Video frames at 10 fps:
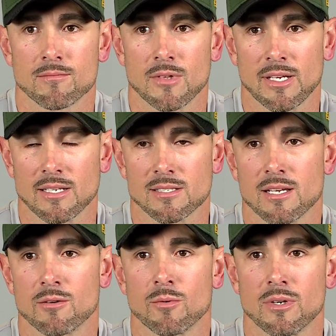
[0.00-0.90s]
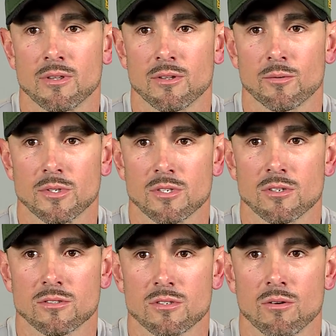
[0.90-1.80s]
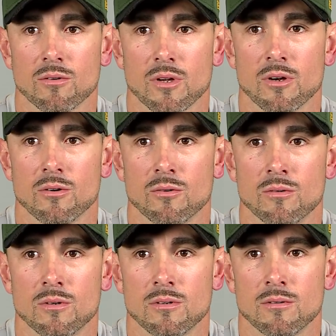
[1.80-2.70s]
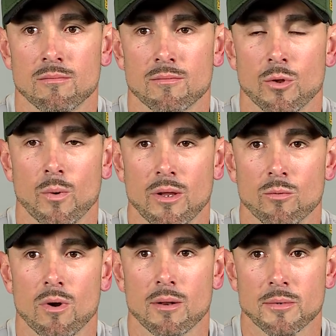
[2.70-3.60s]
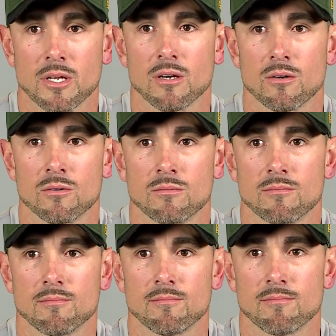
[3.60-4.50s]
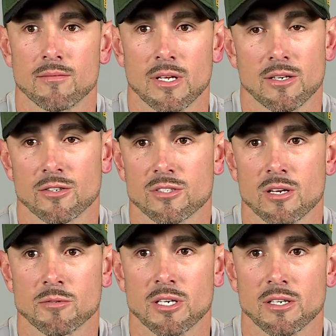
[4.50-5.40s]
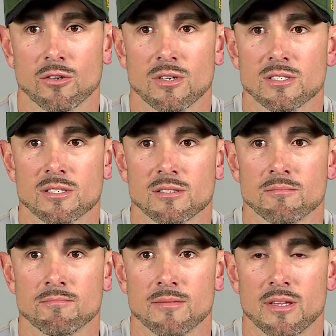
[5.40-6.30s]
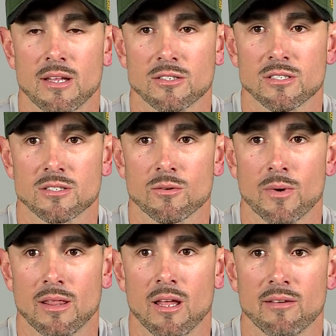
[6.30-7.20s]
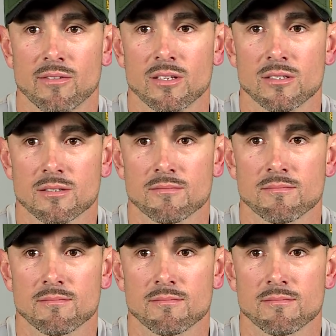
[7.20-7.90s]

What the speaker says: like I said, when the results don't go the way you want them to go, then you're subject to criticism, and that's just the way life is.